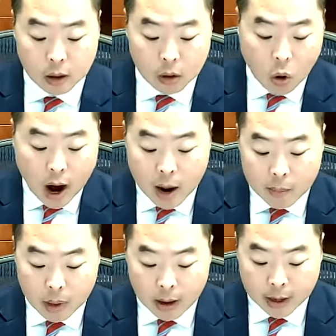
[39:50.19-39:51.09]

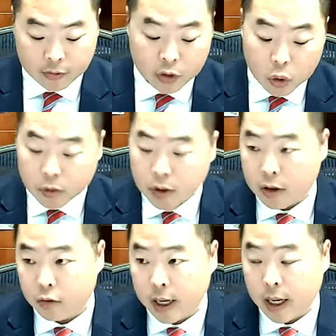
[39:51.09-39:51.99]
Guam has 2 of the
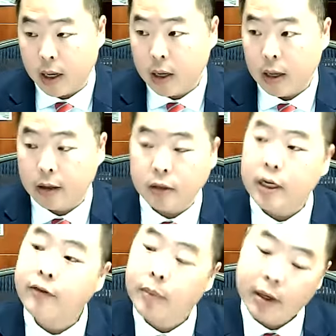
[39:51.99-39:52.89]
3. Doesn't
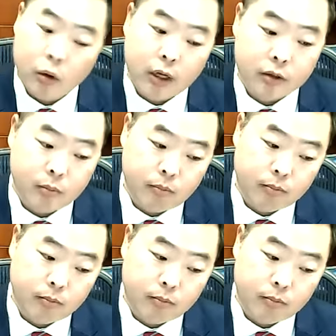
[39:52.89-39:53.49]
have to be a U.S.